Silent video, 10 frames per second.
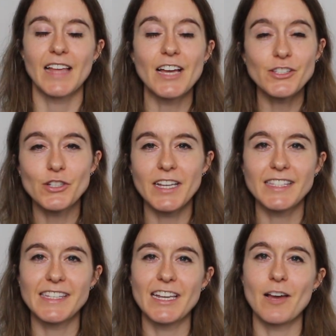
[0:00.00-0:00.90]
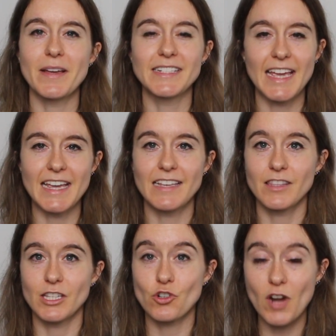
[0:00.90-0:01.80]
I also like seeing on my day
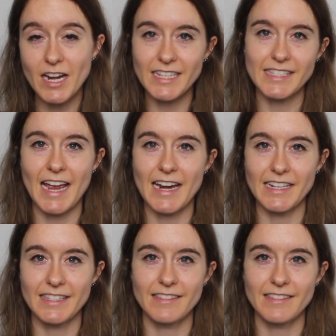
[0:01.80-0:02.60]
the training status.